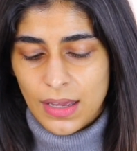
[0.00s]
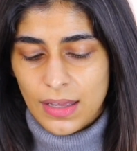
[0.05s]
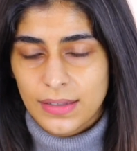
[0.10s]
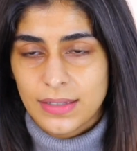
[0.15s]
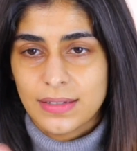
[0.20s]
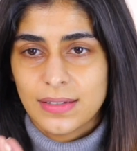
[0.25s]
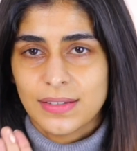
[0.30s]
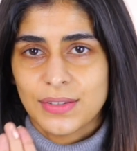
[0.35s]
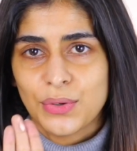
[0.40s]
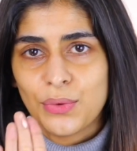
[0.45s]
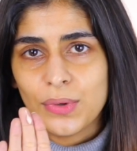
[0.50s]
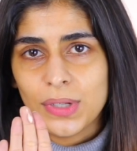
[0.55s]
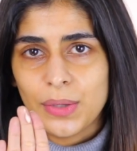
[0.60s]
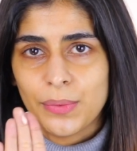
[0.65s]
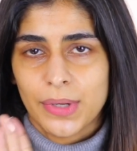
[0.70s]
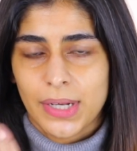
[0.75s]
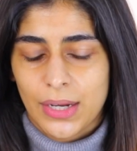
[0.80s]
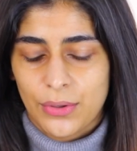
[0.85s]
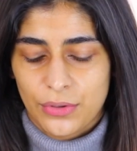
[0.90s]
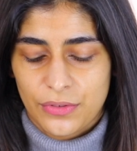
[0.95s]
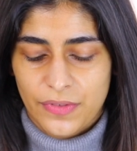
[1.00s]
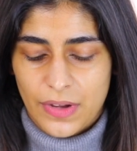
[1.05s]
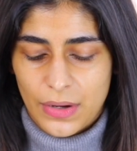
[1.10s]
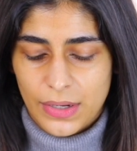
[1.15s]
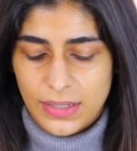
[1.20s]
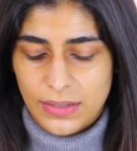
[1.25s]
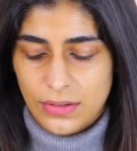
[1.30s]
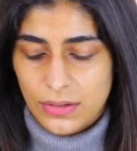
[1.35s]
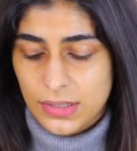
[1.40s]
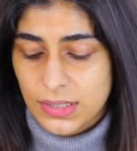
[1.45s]
This is the only one I could
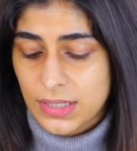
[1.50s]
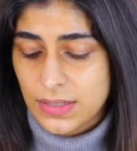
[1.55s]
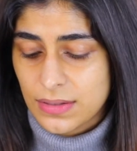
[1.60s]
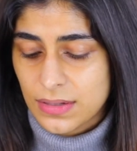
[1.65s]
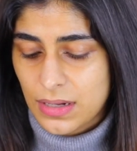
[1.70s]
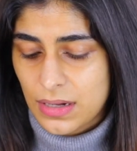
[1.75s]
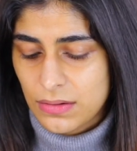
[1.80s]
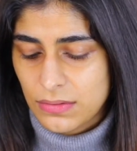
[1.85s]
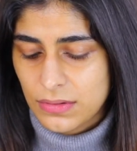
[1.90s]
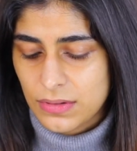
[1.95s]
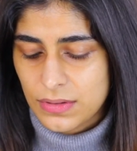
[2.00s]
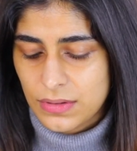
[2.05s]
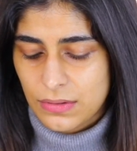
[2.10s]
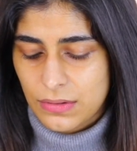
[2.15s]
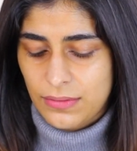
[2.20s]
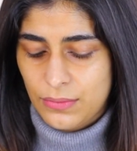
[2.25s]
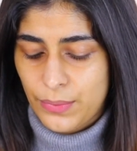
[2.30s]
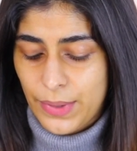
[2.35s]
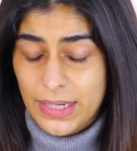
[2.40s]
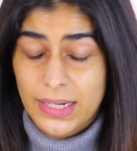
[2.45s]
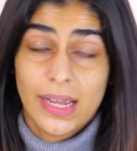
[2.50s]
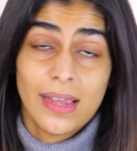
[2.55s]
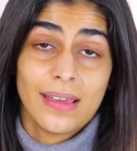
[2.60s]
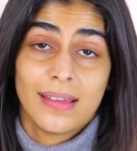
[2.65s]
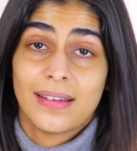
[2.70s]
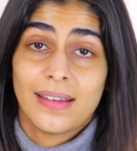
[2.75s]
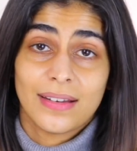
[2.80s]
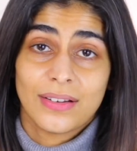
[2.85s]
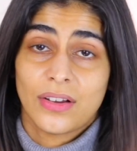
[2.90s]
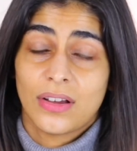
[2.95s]
find on discount, so I went
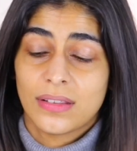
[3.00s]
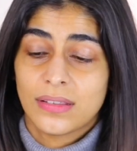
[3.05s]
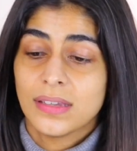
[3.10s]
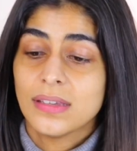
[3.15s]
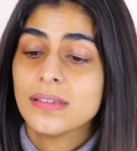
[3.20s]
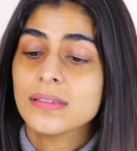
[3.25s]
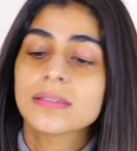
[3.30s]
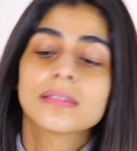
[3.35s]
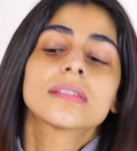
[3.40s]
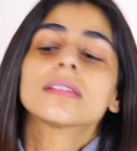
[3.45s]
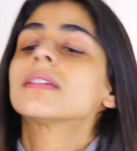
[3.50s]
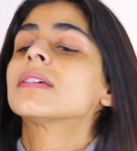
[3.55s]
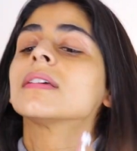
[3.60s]
ahead and got this.